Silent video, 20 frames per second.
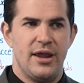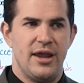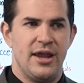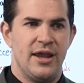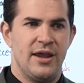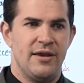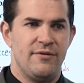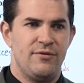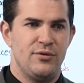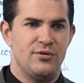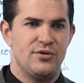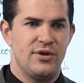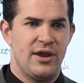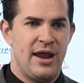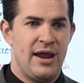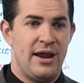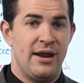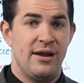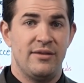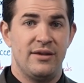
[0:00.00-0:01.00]
If you say,
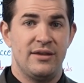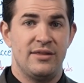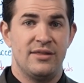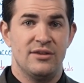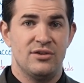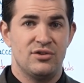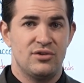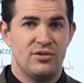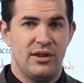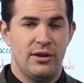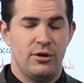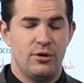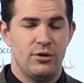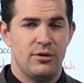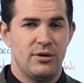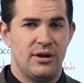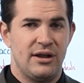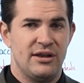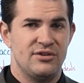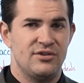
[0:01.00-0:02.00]
hey, I like this
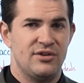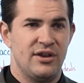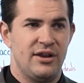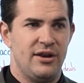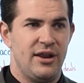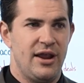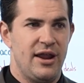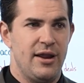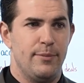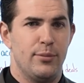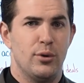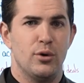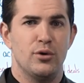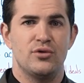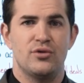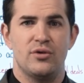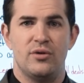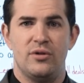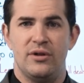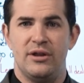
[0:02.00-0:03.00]
lender, I'll send a
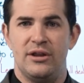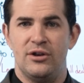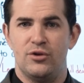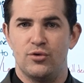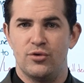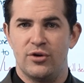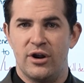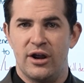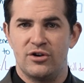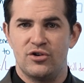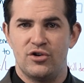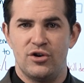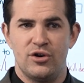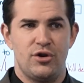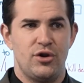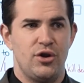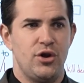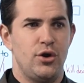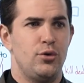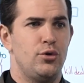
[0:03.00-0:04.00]
personal
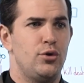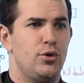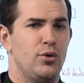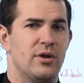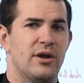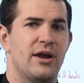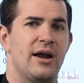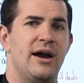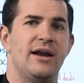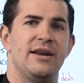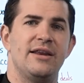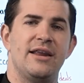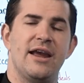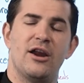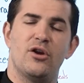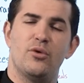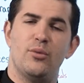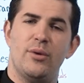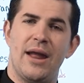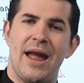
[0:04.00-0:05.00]
introduction to you to the
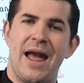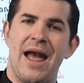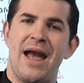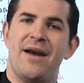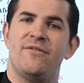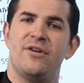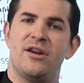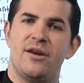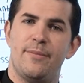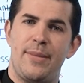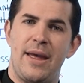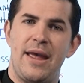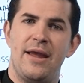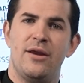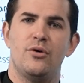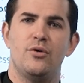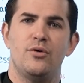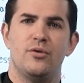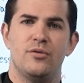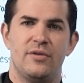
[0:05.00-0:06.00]
contact we have at a
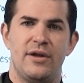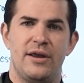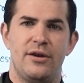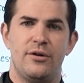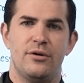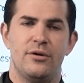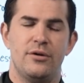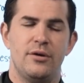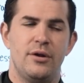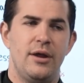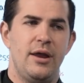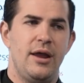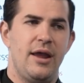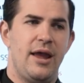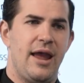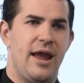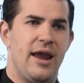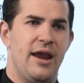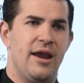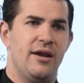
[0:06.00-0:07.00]
bank or lender.
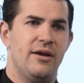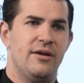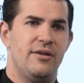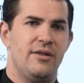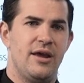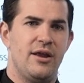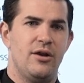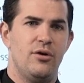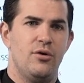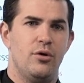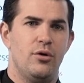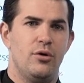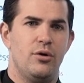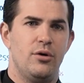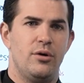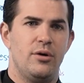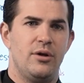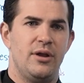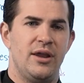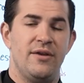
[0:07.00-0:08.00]
And then
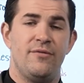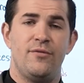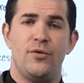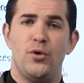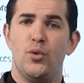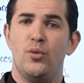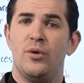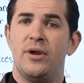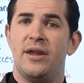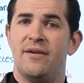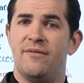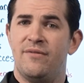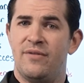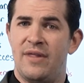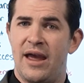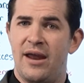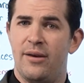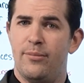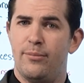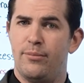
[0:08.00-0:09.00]
if you give
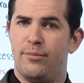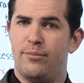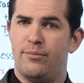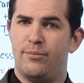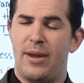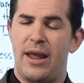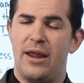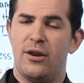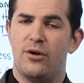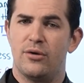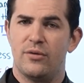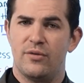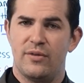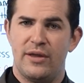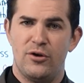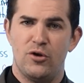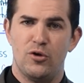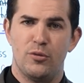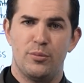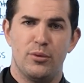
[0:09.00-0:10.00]
that bank or
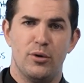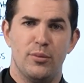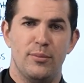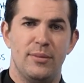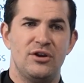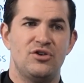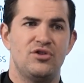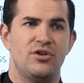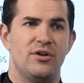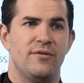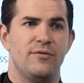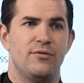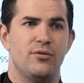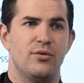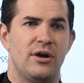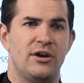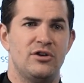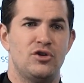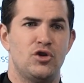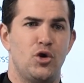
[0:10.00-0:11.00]
lender permission
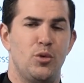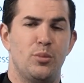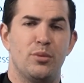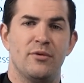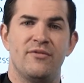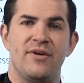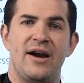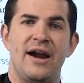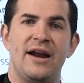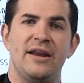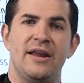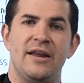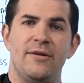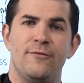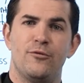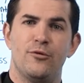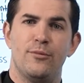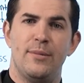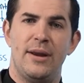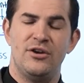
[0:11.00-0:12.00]
for us to provide
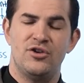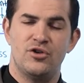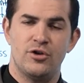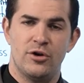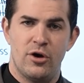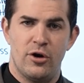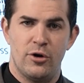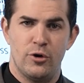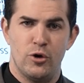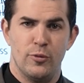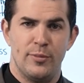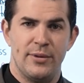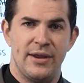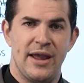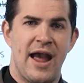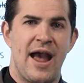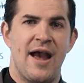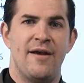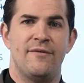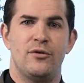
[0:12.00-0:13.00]
information on your
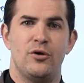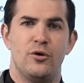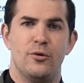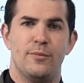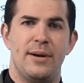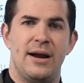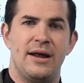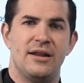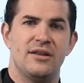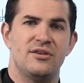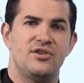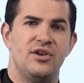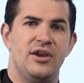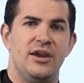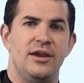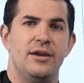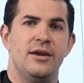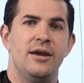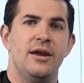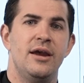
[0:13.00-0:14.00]
behalf to your
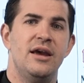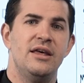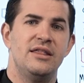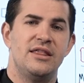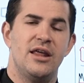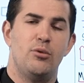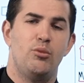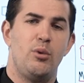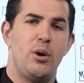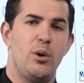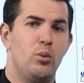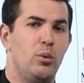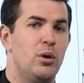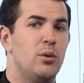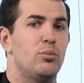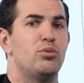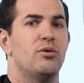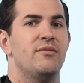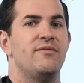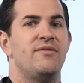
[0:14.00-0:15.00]
policy, then we
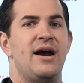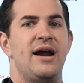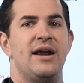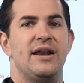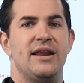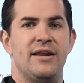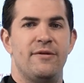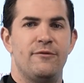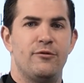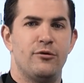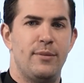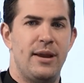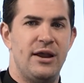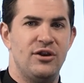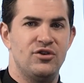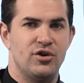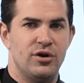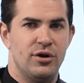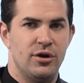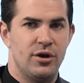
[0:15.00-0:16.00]
will provide
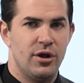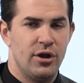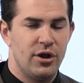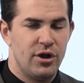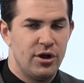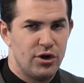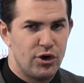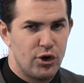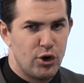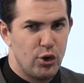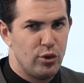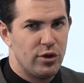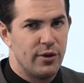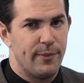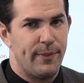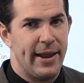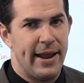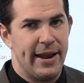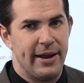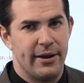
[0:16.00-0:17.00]
information to the
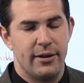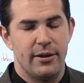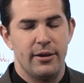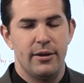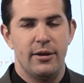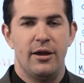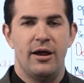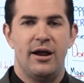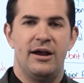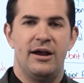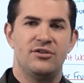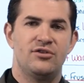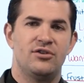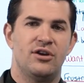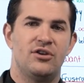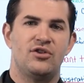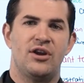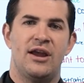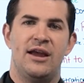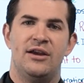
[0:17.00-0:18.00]
bank,
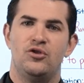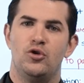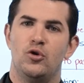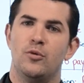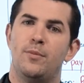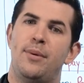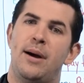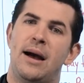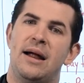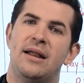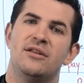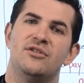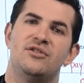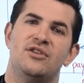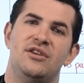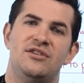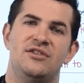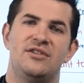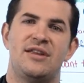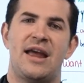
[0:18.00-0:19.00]
such as your
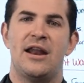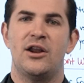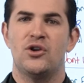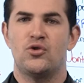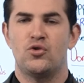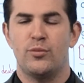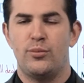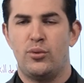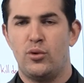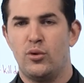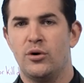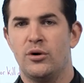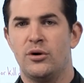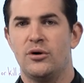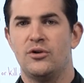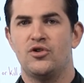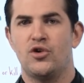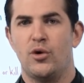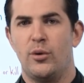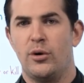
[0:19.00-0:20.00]
policy status
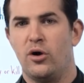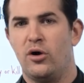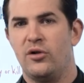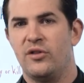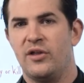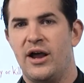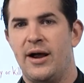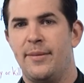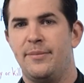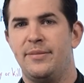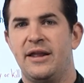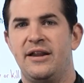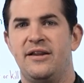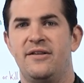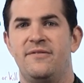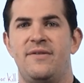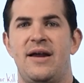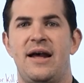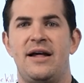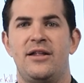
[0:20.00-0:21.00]
report, showing all the
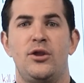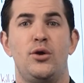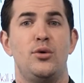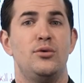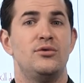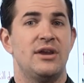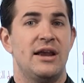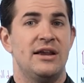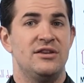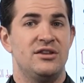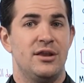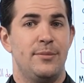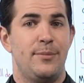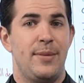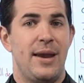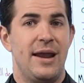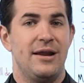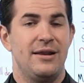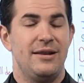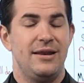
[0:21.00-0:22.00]
updated values as the
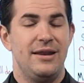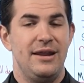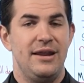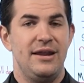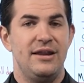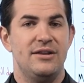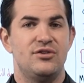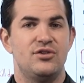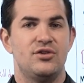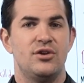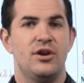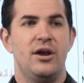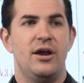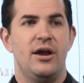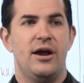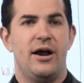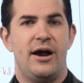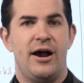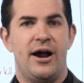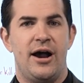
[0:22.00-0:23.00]
bank needs,
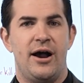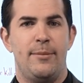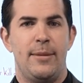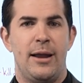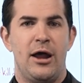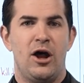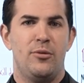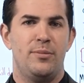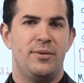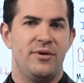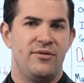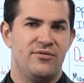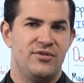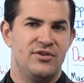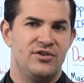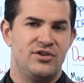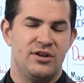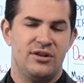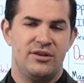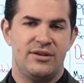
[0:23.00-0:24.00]
helping
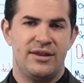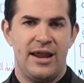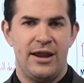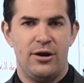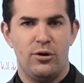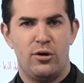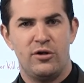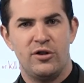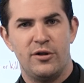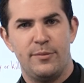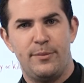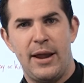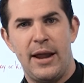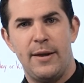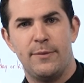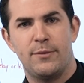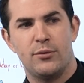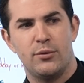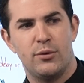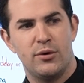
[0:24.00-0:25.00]
facilitate all the
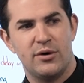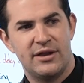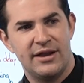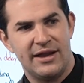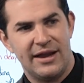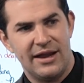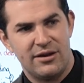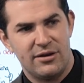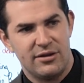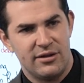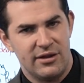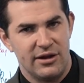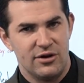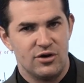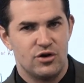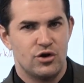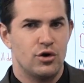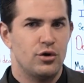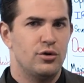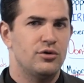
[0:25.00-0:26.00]
paperwork to get to the
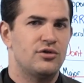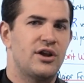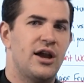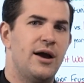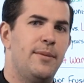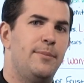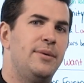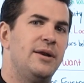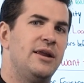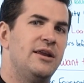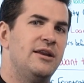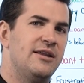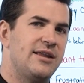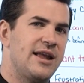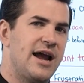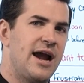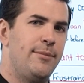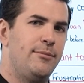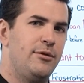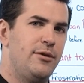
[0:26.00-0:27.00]
insurance company in a
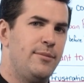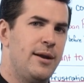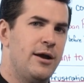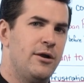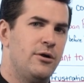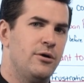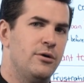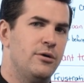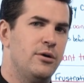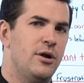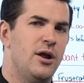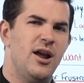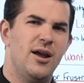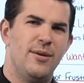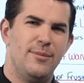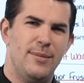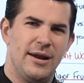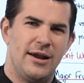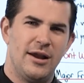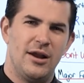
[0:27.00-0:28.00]
timely manner,
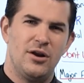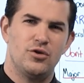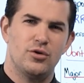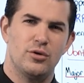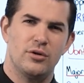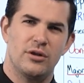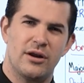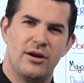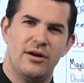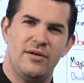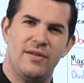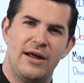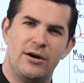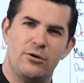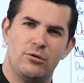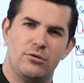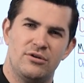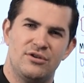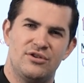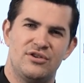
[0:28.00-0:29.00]
making sure the
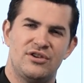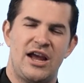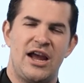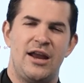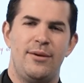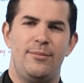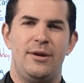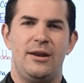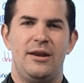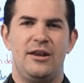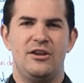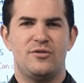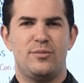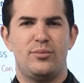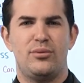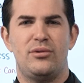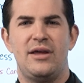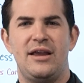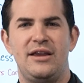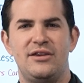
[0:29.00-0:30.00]
collateral assignment is
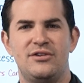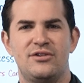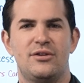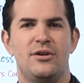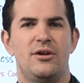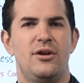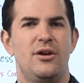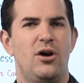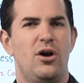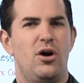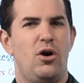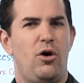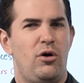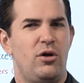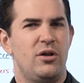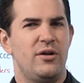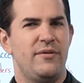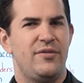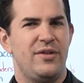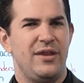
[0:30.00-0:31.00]
placed,
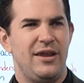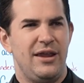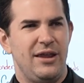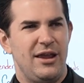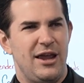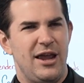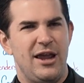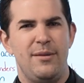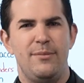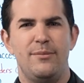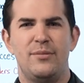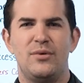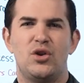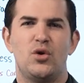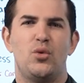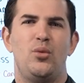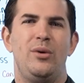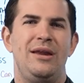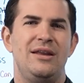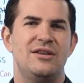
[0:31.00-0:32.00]
all of the
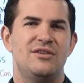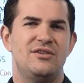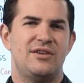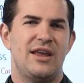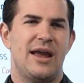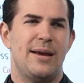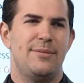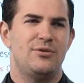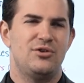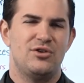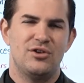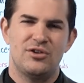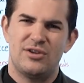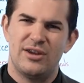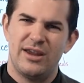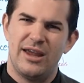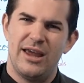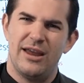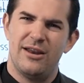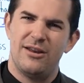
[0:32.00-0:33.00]
in-between steps, just
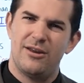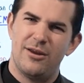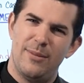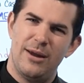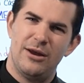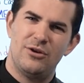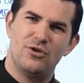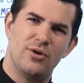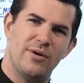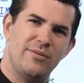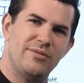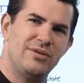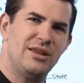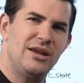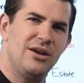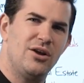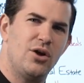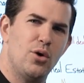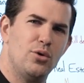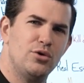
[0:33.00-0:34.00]
again, to make sure
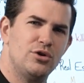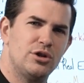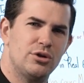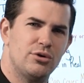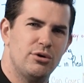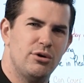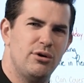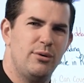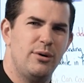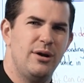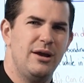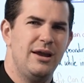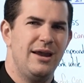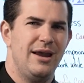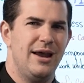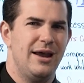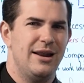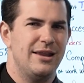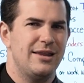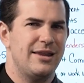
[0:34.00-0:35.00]
everything goes through
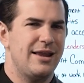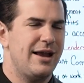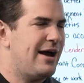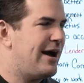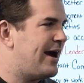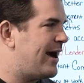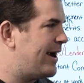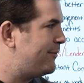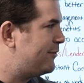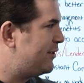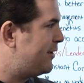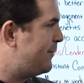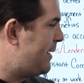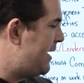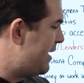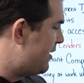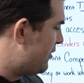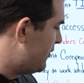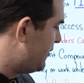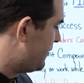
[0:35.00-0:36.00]
in a timely
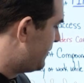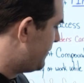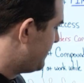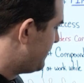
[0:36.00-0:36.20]
manner.